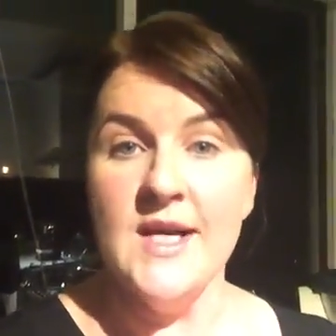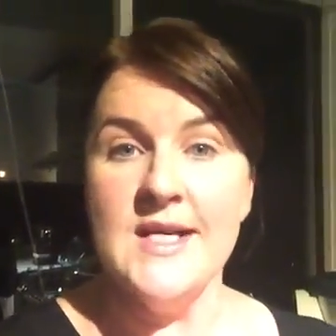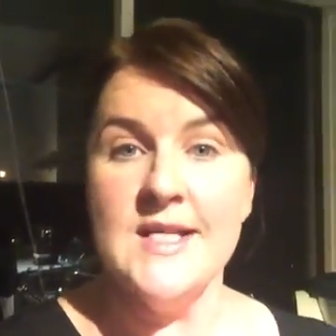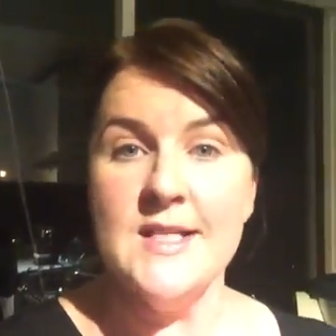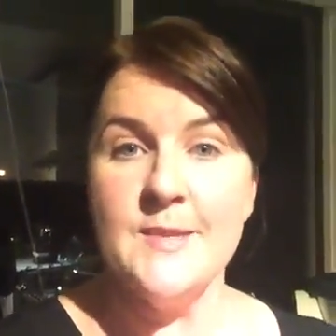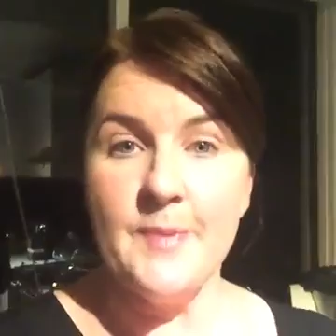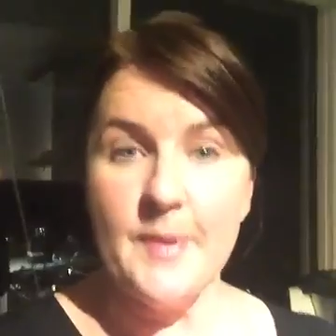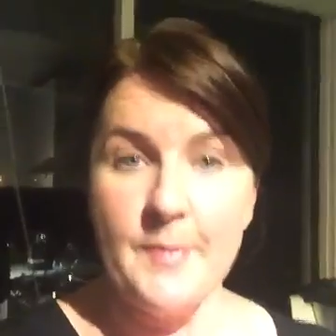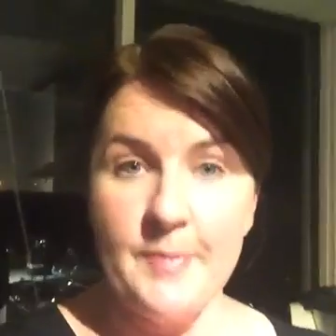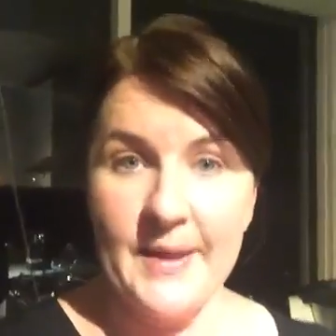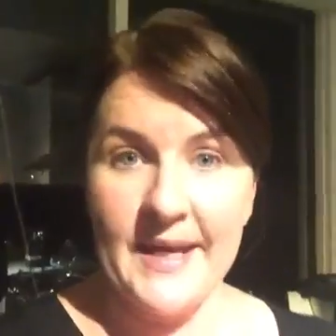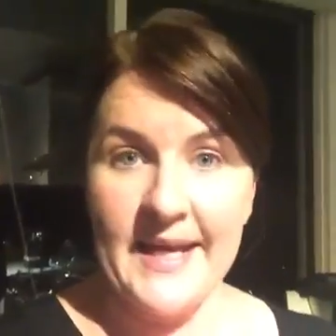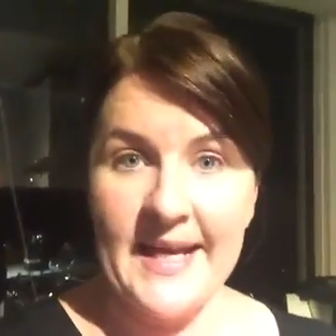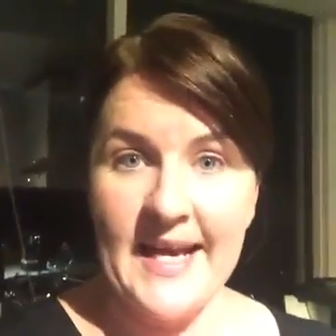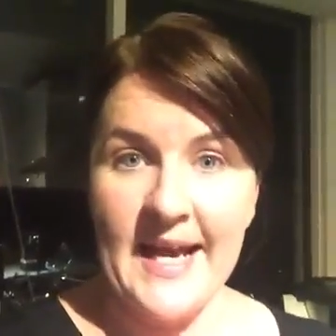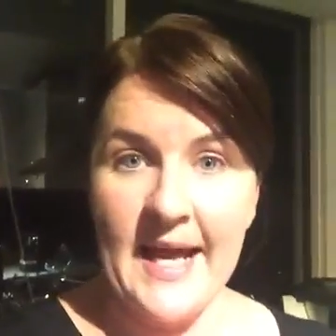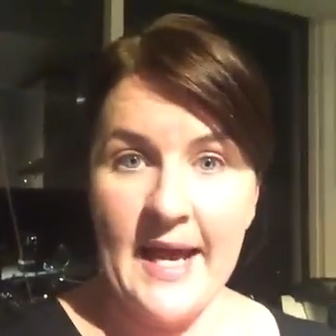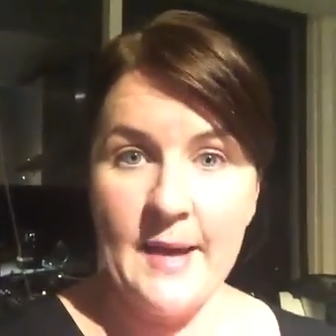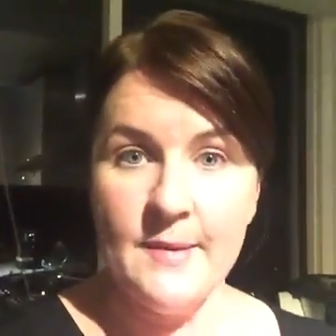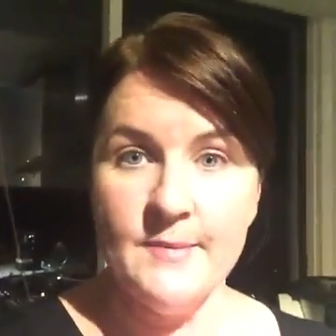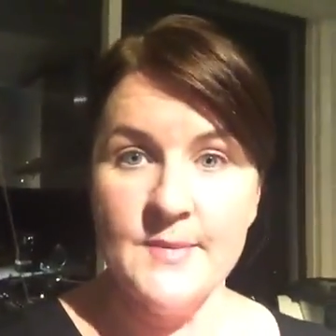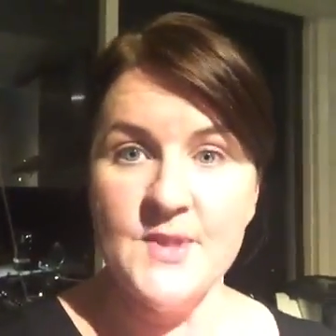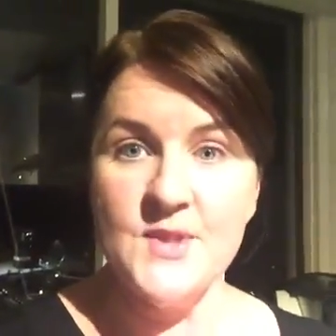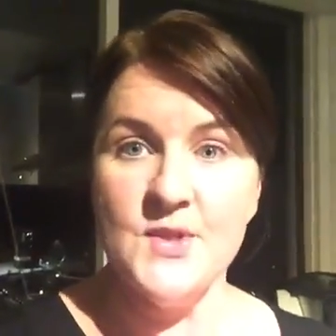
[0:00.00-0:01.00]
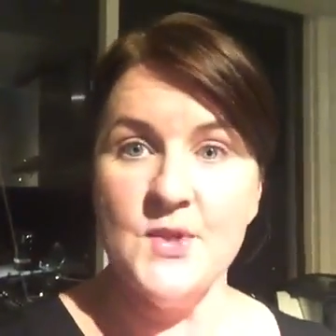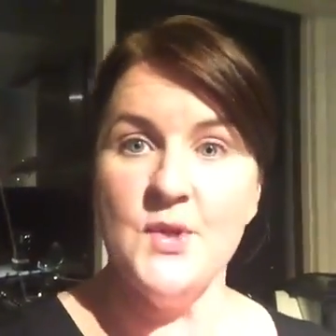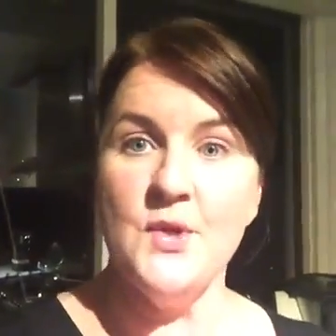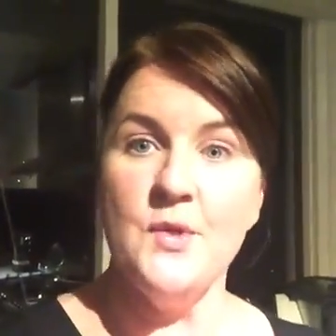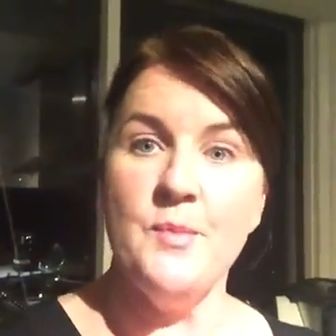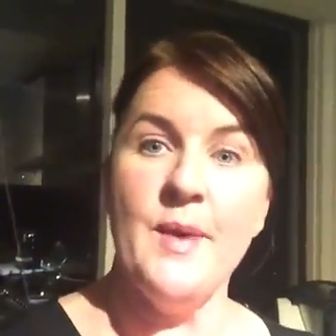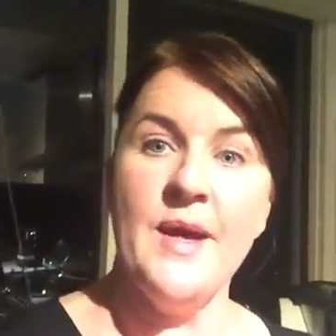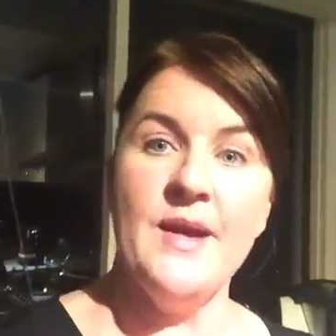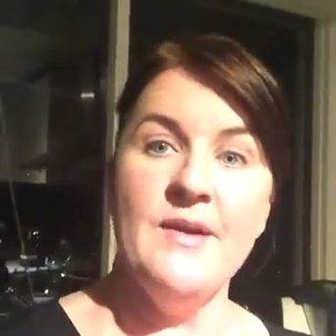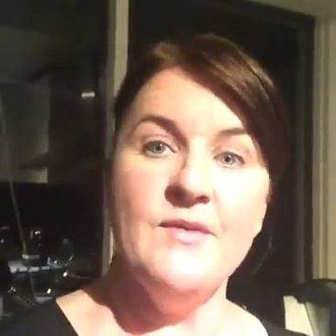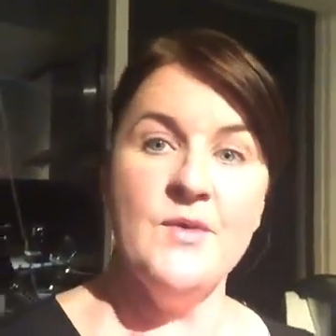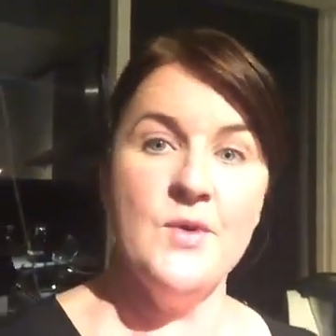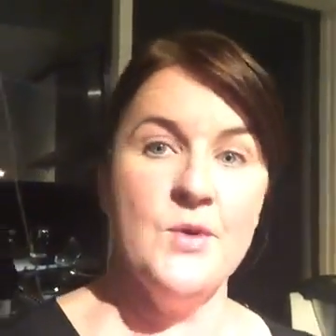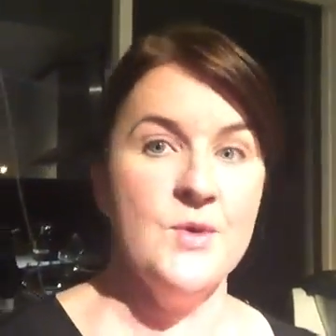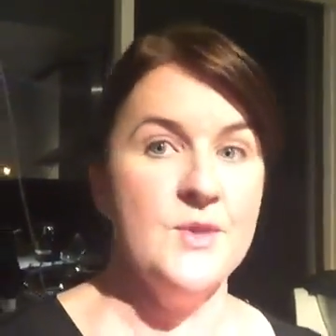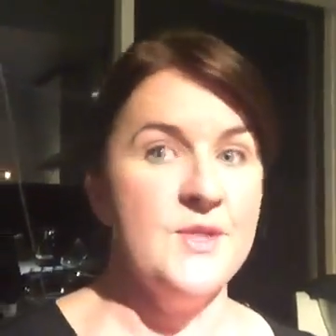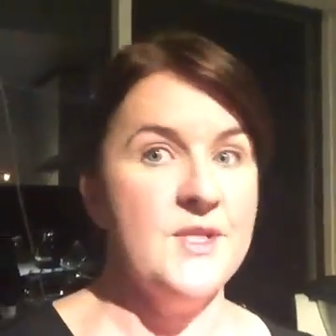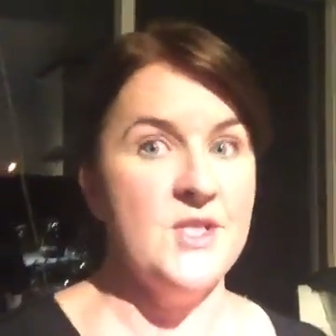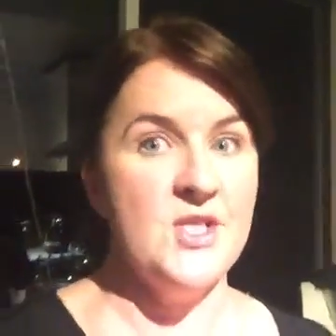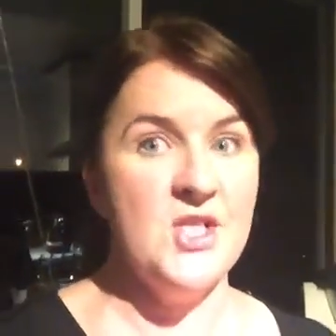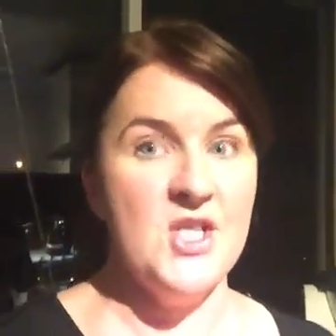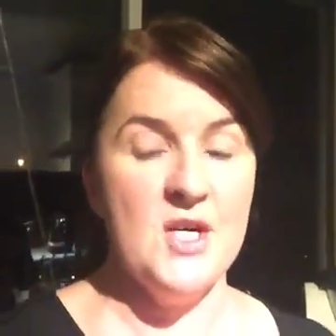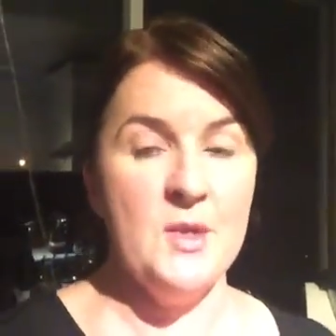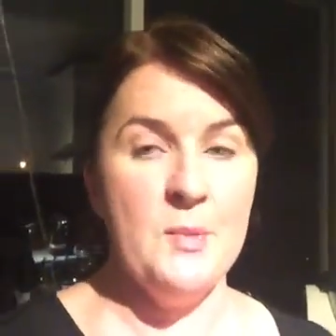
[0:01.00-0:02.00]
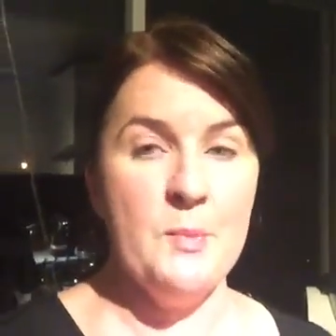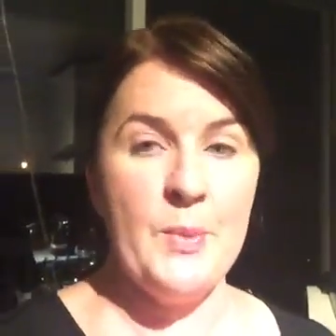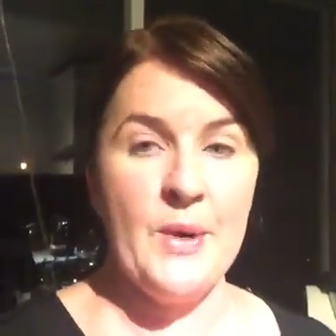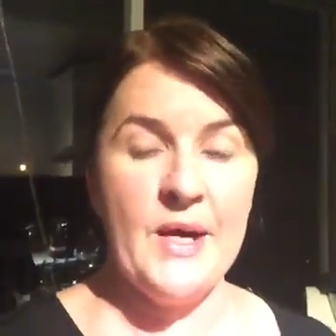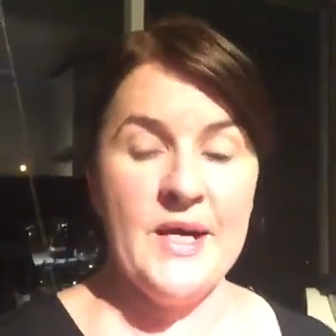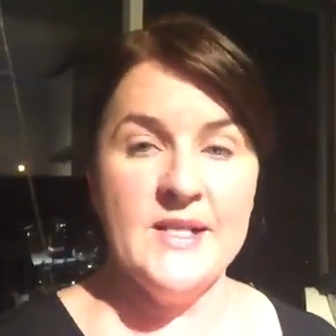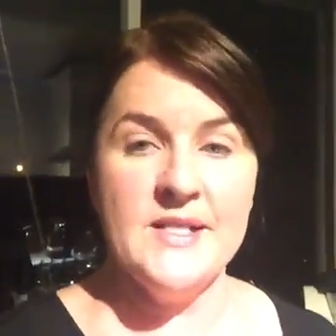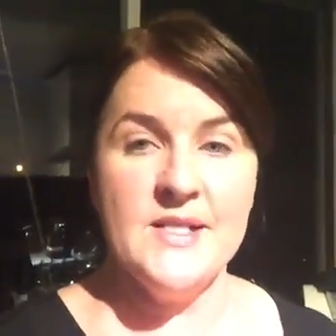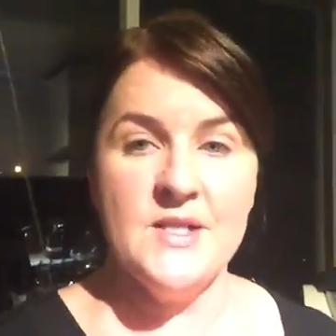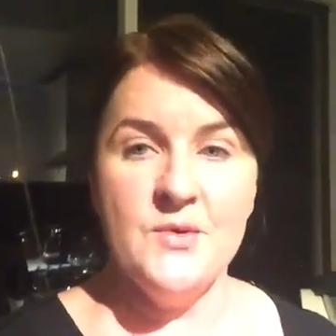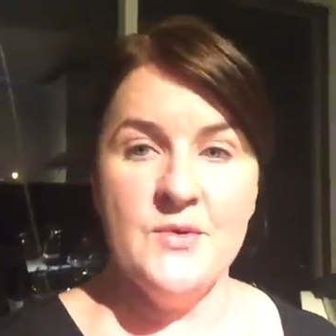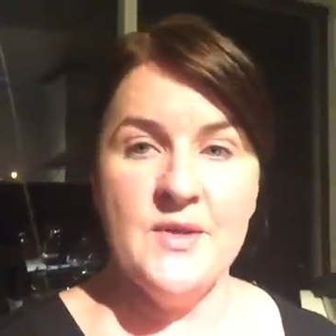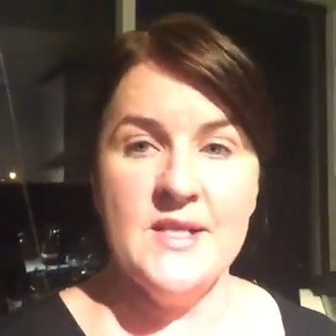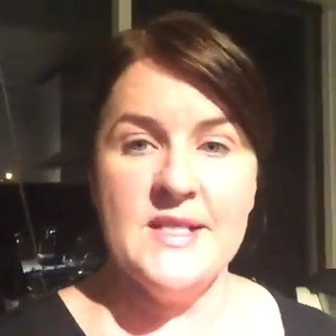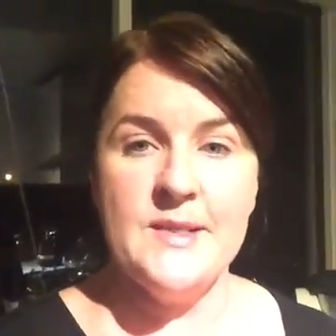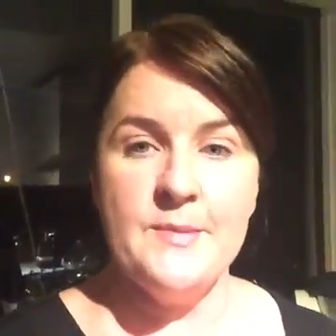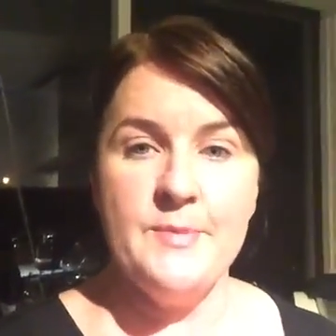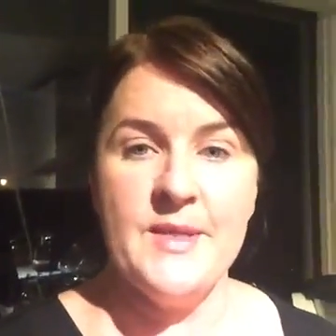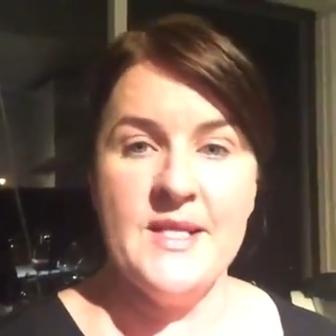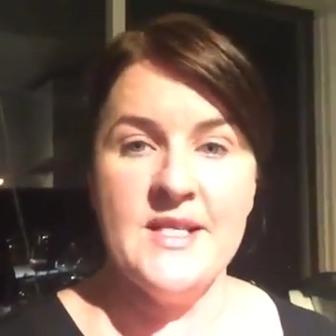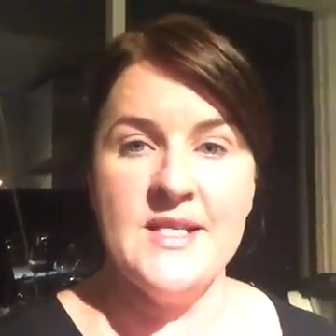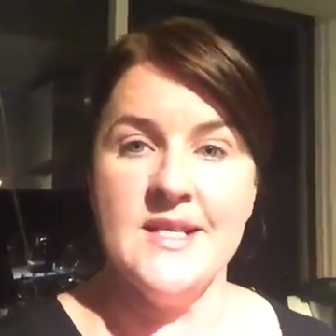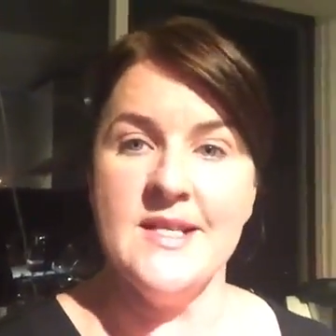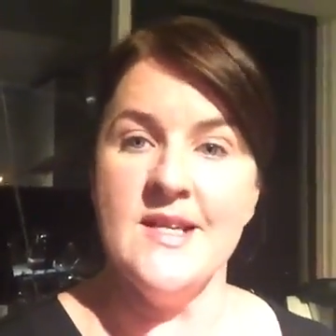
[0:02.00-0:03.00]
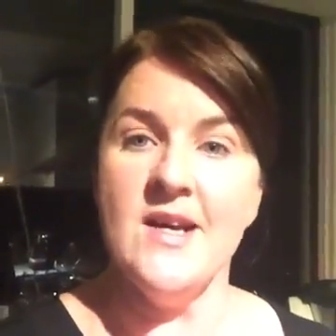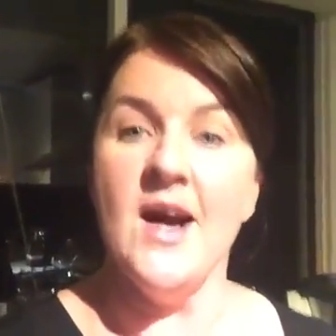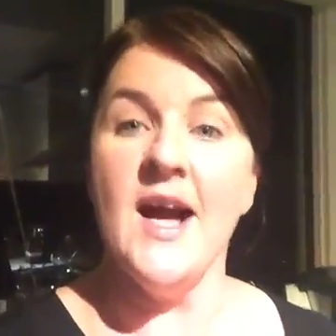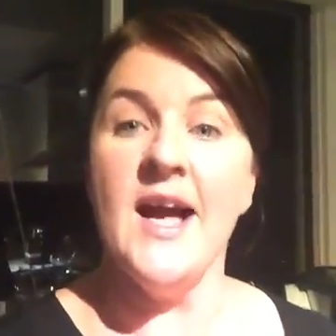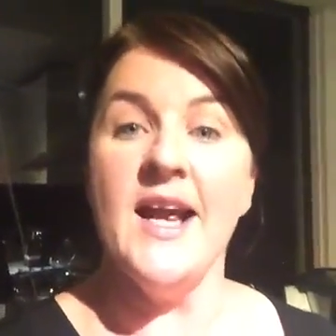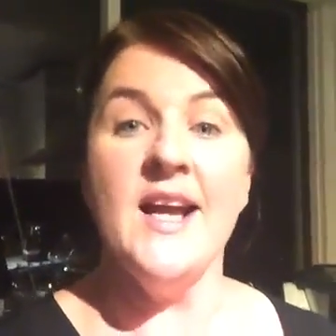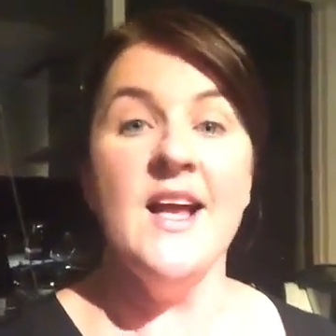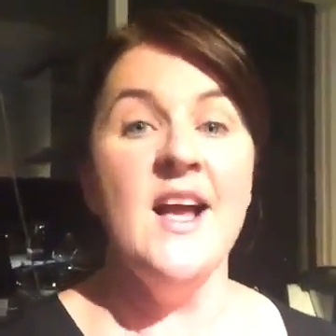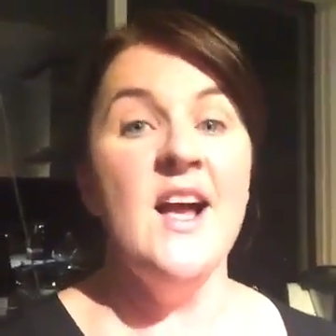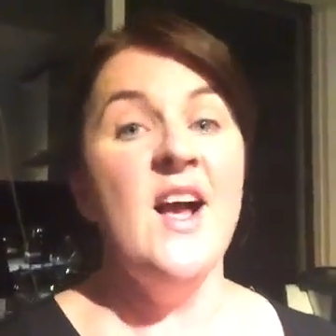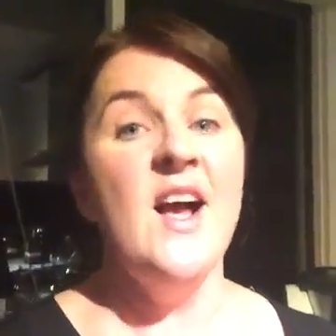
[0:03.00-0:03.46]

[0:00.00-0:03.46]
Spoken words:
split pea and ham soup, and of course the chicken pasta recipe tonight.